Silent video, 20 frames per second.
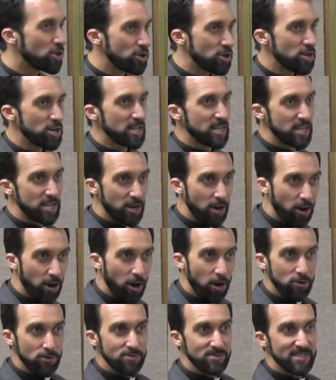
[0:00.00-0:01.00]
earning your
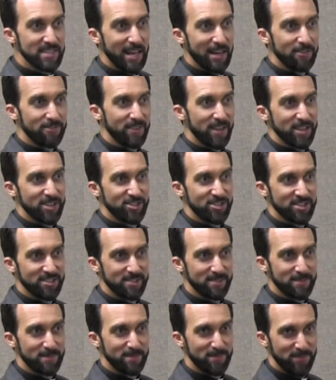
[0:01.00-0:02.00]
own
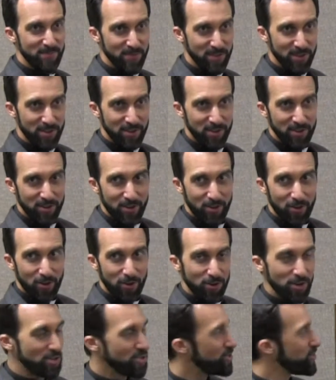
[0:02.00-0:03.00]
salvation,
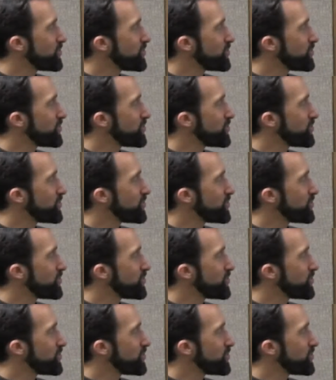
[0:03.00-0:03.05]
or does